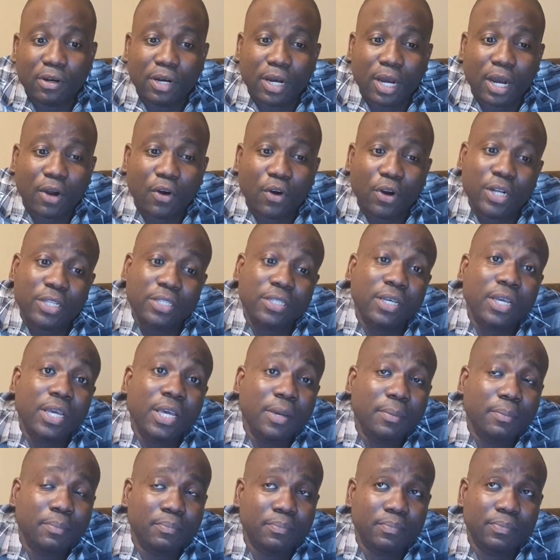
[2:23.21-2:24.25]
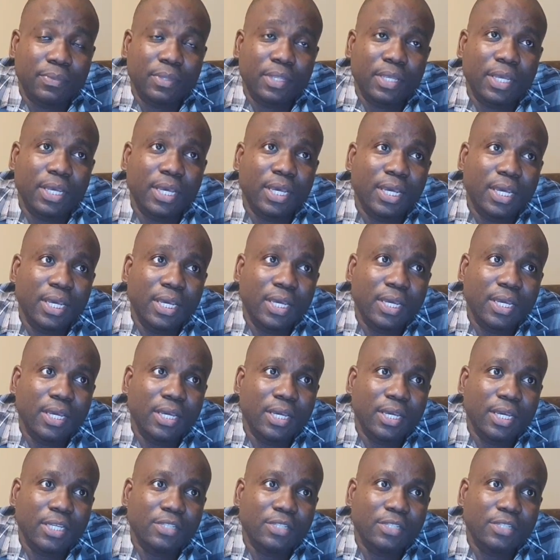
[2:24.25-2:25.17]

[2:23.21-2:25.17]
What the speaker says: According to him, he